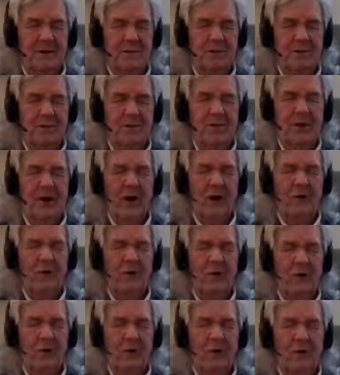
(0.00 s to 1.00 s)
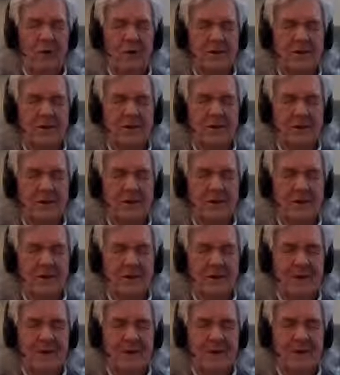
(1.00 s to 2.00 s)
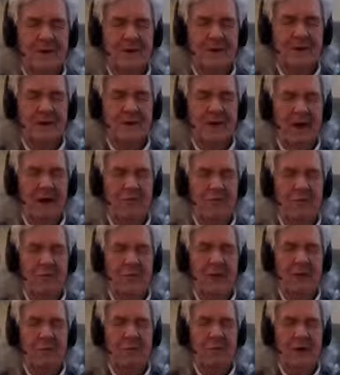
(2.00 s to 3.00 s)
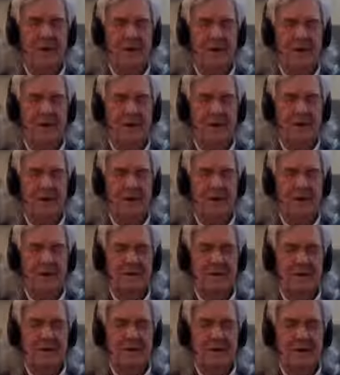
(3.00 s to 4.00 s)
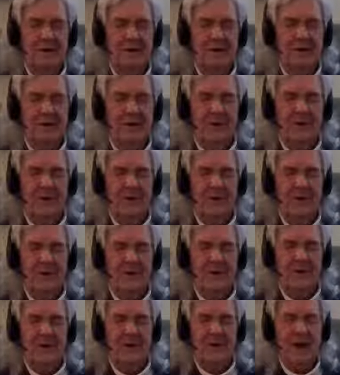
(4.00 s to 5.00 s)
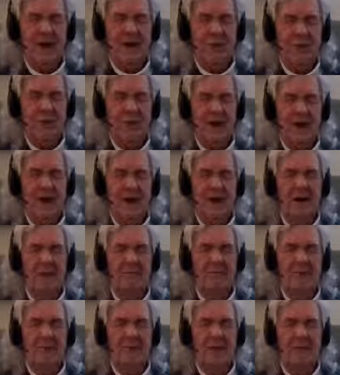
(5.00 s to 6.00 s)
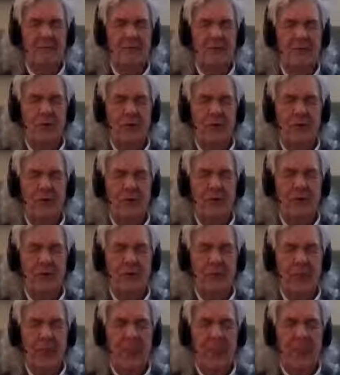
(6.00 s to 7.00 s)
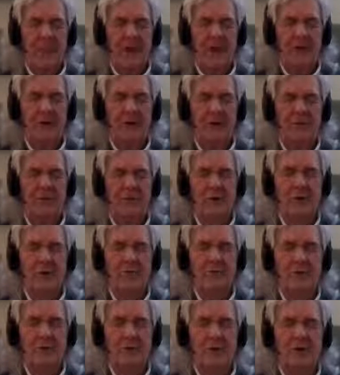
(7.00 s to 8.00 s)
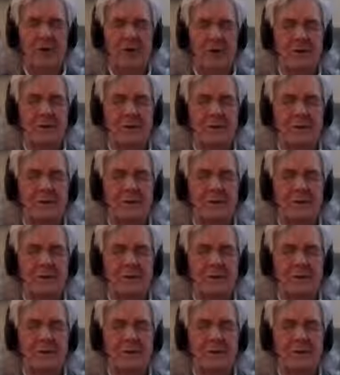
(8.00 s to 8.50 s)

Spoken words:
provide for us everything we need for the desire we have to come forth into full fruition.